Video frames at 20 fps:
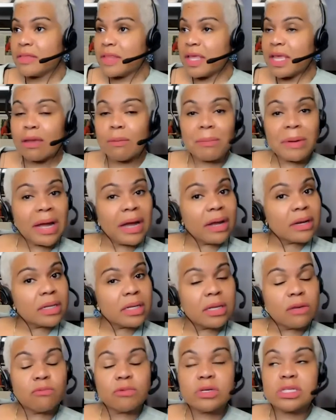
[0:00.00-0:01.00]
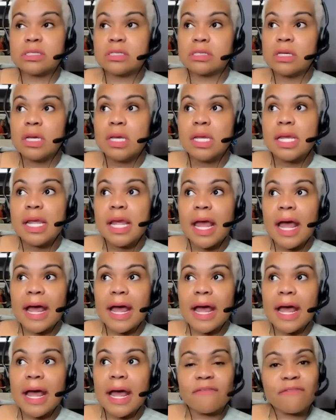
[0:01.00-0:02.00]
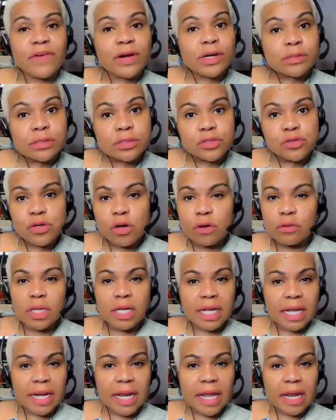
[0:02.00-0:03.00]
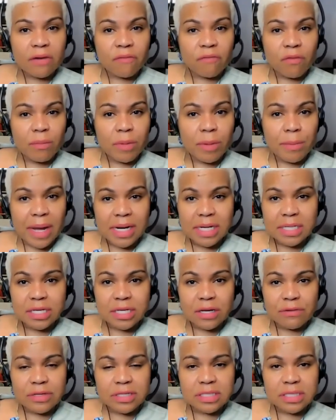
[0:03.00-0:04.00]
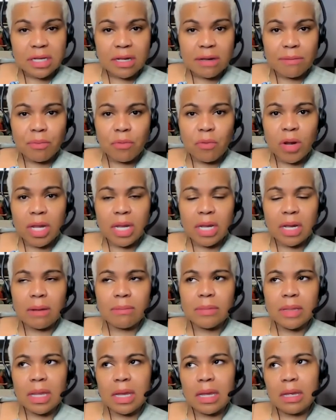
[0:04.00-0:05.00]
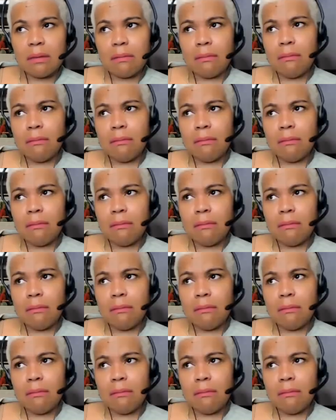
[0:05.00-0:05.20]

Think about it. It was, I, at first, you know, looking at it from a monetary standpoint, I'm like,